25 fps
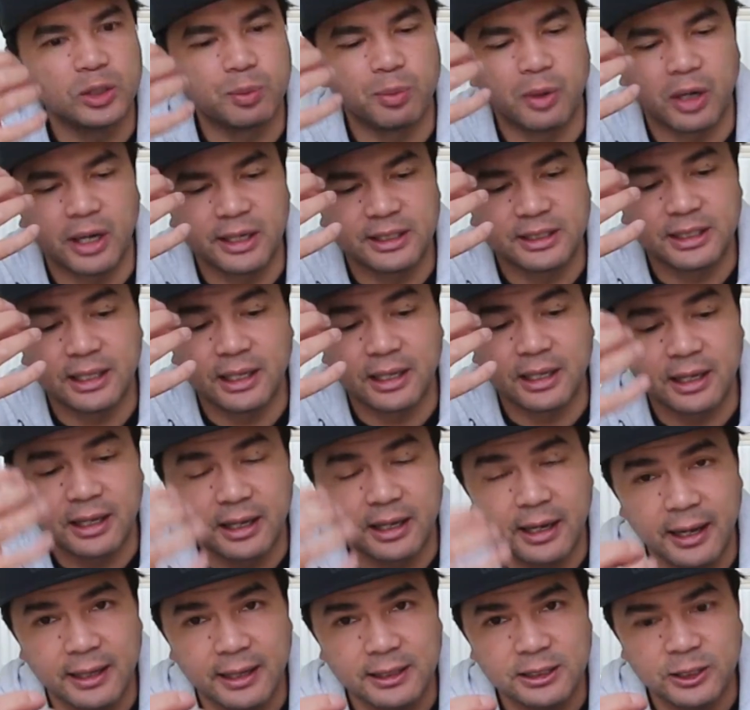spicy it
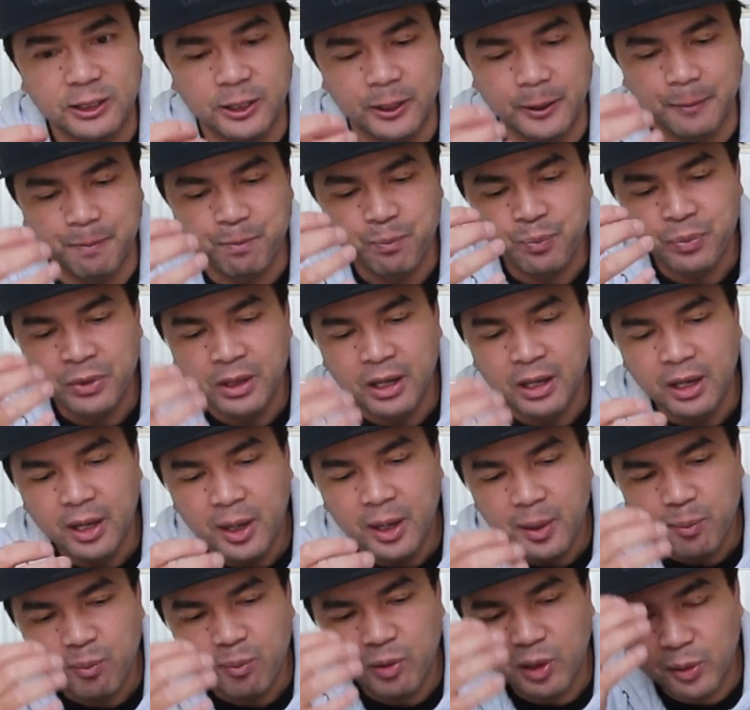gets. So
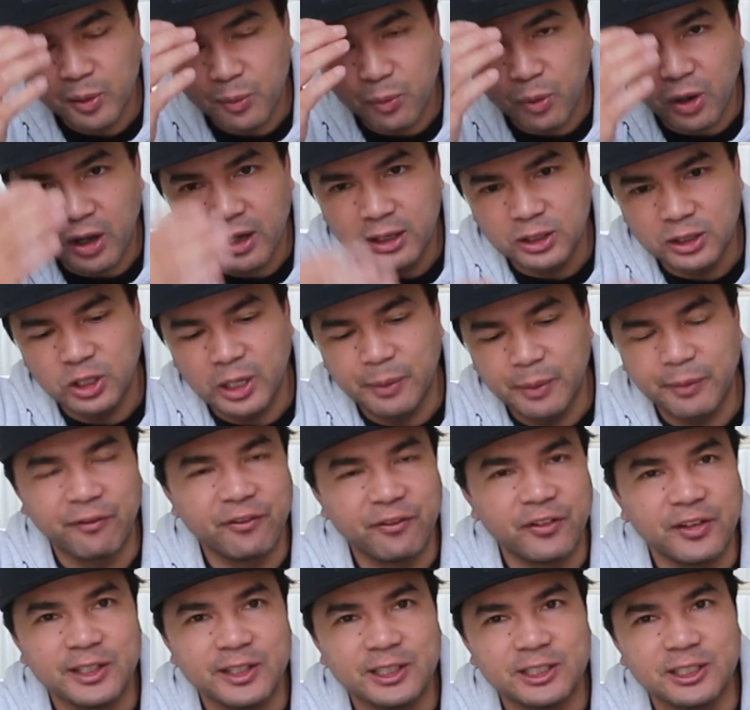probably by the time I
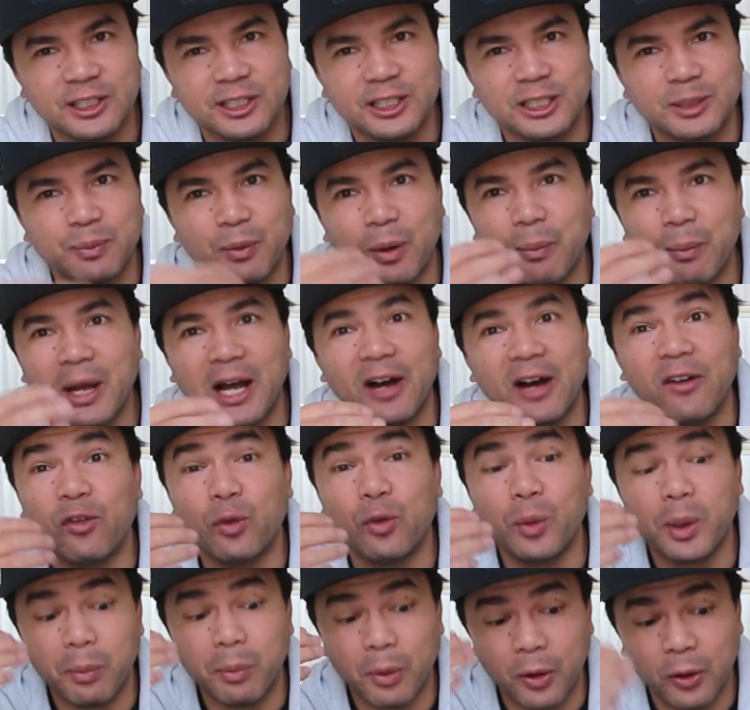finish this, my
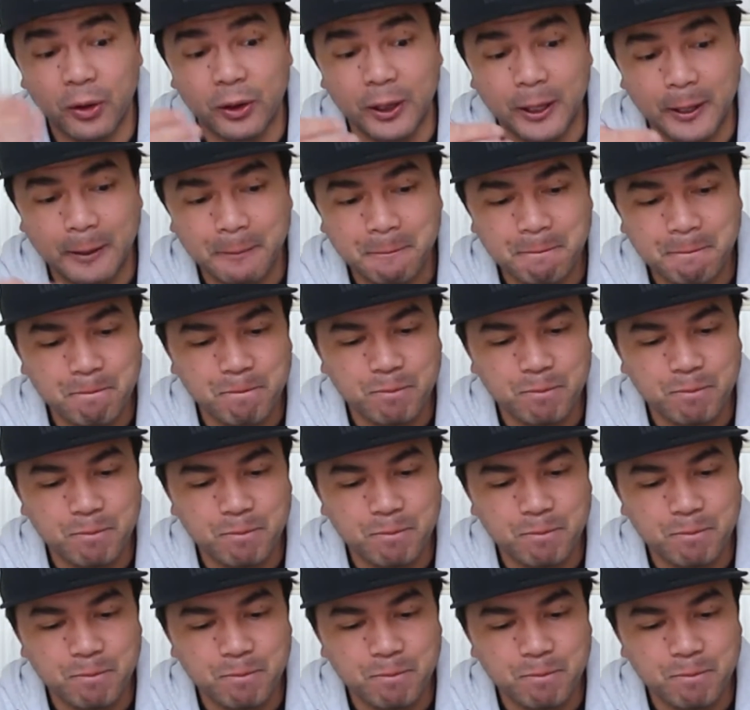mouth will be burning.